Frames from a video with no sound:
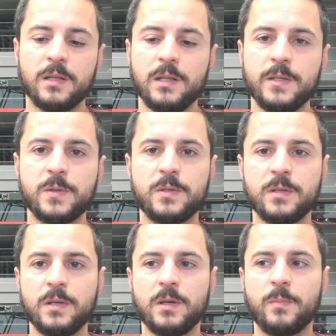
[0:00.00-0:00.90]
At
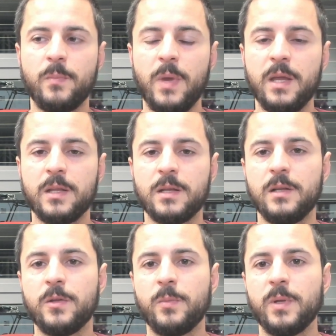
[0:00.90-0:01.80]
least make
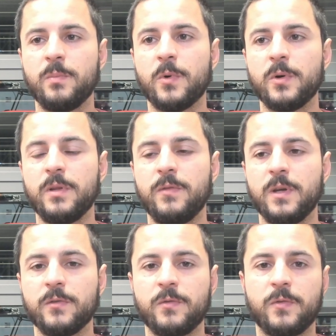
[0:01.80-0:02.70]
it a little bit more
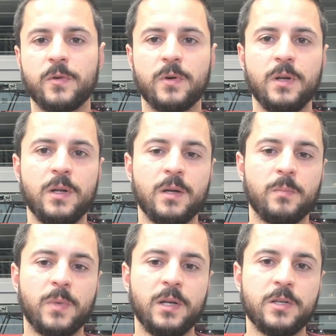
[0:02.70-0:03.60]
difficult for
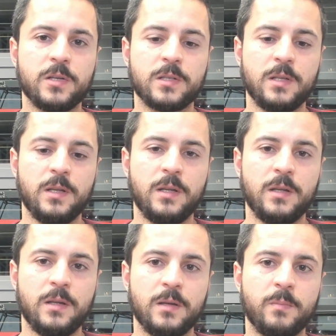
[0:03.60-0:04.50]
malicious
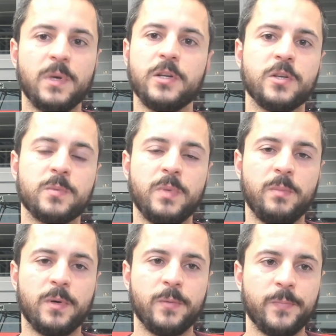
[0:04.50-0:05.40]

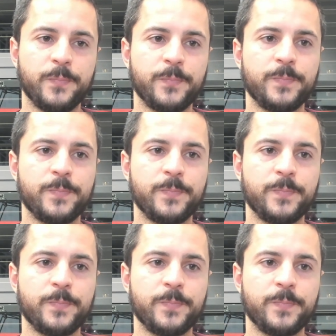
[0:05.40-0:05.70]
people.